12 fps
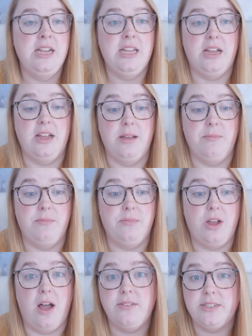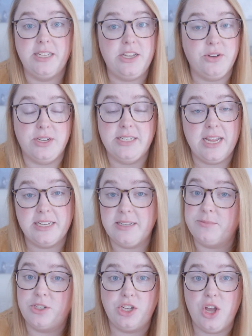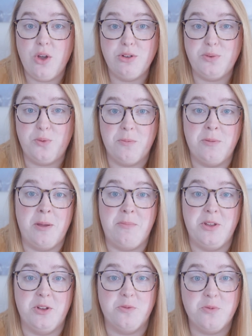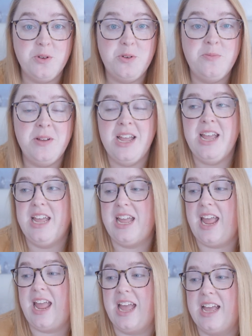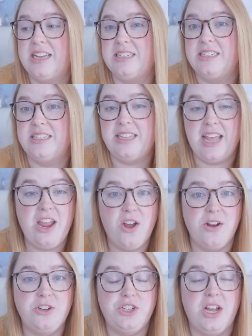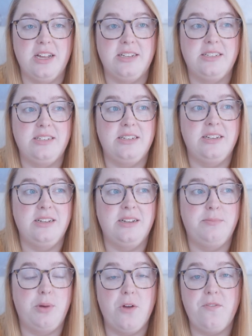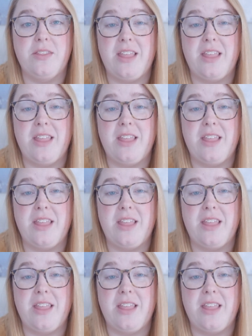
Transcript: Obviously, you can take some to go to warm them up in your room, and they are just perfect.